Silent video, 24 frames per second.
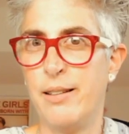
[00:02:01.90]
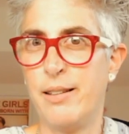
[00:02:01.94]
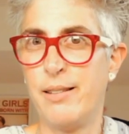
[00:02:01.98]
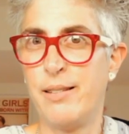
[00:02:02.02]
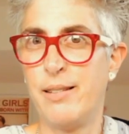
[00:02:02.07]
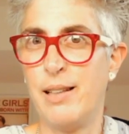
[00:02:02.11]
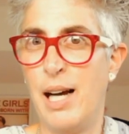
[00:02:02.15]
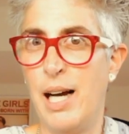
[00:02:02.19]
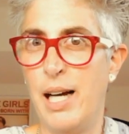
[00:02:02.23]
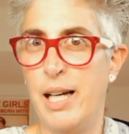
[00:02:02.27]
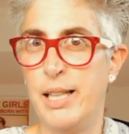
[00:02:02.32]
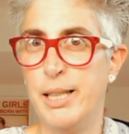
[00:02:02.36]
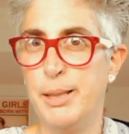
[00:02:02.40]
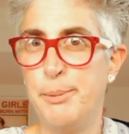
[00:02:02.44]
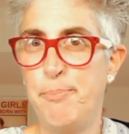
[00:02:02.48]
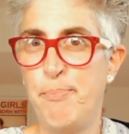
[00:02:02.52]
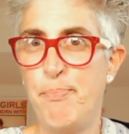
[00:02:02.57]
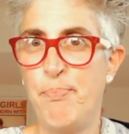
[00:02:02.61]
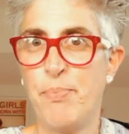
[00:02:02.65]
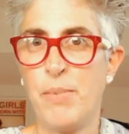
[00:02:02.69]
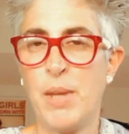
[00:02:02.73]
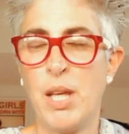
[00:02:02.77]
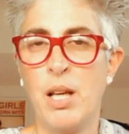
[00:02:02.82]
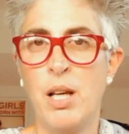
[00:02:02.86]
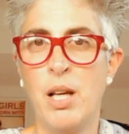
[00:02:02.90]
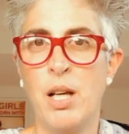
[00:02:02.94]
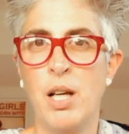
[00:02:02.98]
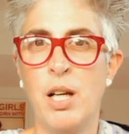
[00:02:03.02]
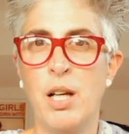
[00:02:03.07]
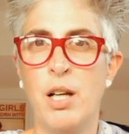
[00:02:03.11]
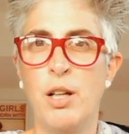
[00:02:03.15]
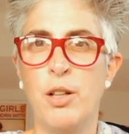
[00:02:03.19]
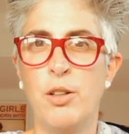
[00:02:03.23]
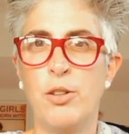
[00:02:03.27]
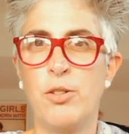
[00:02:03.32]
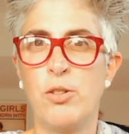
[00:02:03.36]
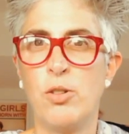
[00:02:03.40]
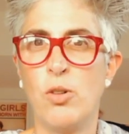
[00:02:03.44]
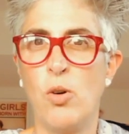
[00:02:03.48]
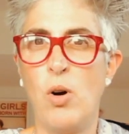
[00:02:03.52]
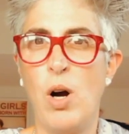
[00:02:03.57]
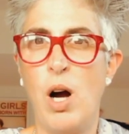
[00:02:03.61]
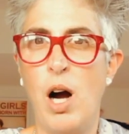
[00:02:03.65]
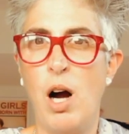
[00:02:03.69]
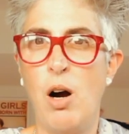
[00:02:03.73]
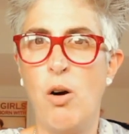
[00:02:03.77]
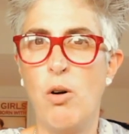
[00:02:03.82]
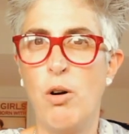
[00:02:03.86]
style. So
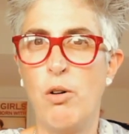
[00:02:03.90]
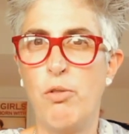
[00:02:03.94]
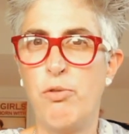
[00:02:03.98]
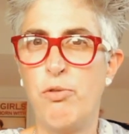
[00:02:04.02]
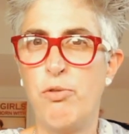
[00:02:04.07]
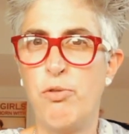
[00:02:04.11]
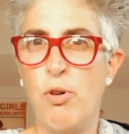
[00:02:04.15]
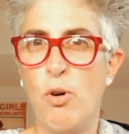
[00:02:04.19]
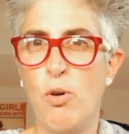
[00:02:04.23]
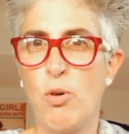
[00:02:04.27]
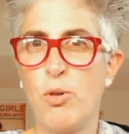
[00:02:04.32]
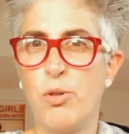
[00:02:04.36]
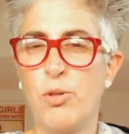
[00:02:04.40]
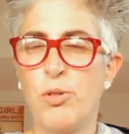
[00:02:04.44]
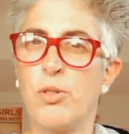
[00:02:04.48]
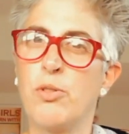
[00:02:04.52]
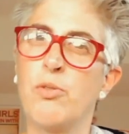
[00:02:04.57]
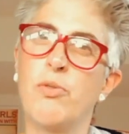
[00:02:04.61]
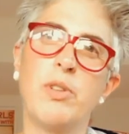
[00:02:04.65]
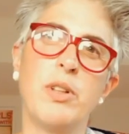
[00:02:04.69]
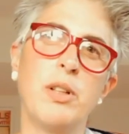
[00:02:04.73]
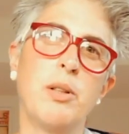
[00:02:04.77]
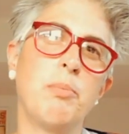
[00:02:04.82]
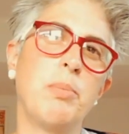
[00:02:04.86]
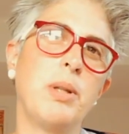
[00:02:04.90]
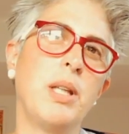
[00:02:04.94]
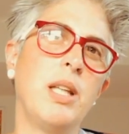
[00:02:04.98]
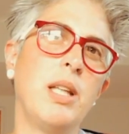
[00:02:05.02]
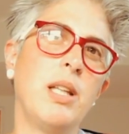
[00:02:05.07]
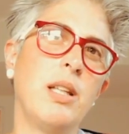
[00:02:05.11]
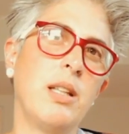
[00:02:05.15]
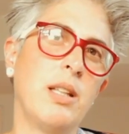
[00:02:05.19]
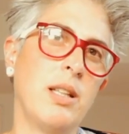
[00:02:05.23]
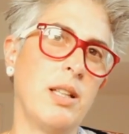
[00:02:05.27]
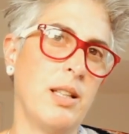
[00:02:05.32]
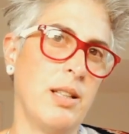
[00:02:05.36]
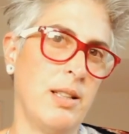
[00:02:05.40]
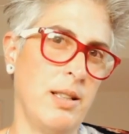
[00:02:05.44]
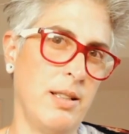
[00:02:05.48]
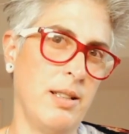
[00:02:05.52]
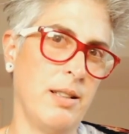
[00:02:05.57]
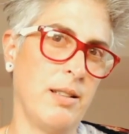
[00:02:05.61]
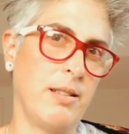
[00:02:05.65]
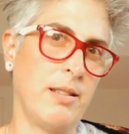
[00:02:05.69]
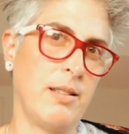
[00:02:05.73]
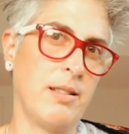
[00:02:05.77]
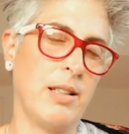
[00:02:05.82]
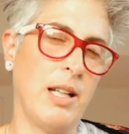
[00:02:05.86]
our focus will be in
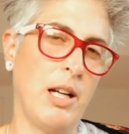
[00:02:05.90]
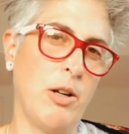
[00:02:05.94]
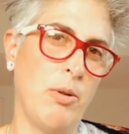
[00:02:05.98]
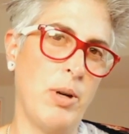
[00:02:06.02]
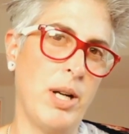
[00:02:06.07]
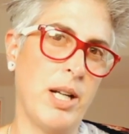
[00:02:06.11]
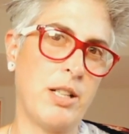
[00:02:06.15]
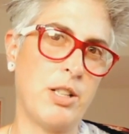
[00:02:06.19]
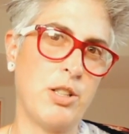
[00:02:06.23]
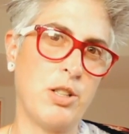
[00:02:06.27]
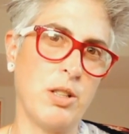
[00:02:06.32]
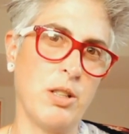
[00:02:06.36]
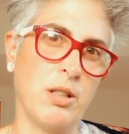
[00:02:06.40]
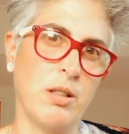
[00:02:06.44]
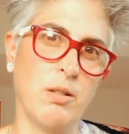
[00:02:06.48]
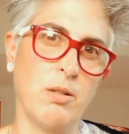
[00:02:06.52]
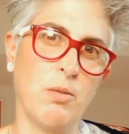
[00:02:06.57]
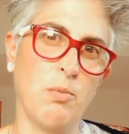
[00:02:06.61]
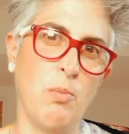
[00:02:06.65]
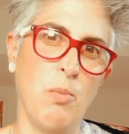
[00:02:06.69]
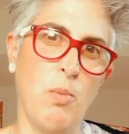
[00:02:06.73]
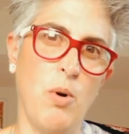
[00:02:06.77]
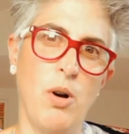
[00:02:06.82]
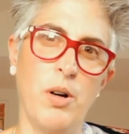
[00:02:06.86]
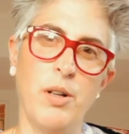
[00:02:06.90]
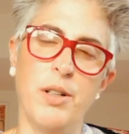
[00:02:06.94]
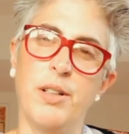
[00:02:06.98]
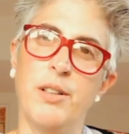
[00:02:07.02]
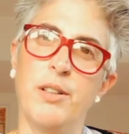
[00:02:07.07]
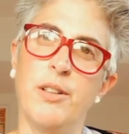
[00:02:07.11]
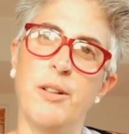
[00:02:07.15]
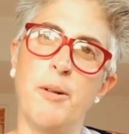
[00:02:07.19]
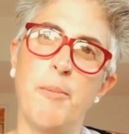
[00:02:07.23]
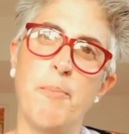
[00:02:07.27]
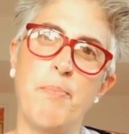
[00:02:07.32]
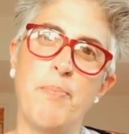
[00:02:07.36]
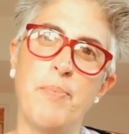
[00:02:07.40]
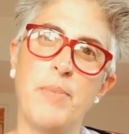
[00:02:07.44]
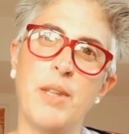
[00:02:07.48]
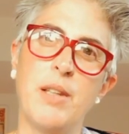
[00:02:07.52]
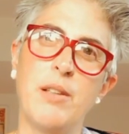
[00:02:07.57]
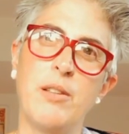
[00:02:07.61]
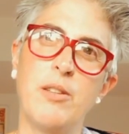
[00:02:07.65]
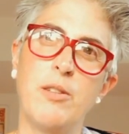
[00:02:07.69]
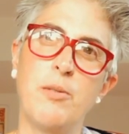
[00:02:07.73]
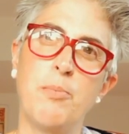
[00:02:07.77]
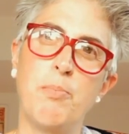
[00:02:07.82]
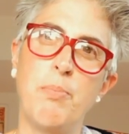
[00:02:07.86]
this direction, more the
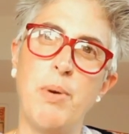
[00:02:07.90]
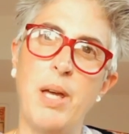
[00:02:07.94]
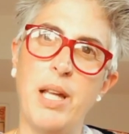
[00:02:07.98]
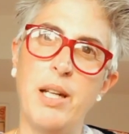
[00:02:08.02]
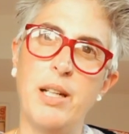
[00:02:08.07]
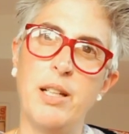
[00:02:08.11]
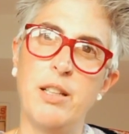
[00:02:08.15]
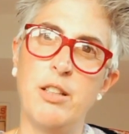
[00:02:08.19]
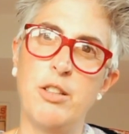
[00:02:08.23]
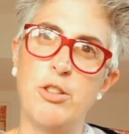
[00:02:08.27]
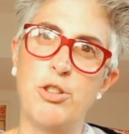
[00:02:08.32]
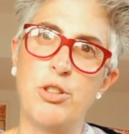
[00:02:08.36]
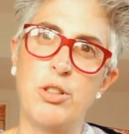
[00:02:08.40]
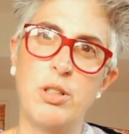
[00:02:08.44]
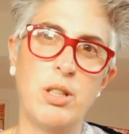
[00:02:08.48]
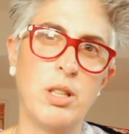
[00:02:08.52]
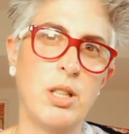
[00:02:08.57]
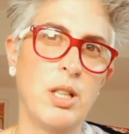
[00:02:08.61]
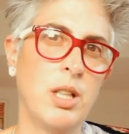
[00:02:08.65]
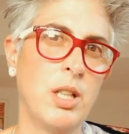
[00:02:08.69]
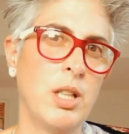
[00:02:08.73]
Spanish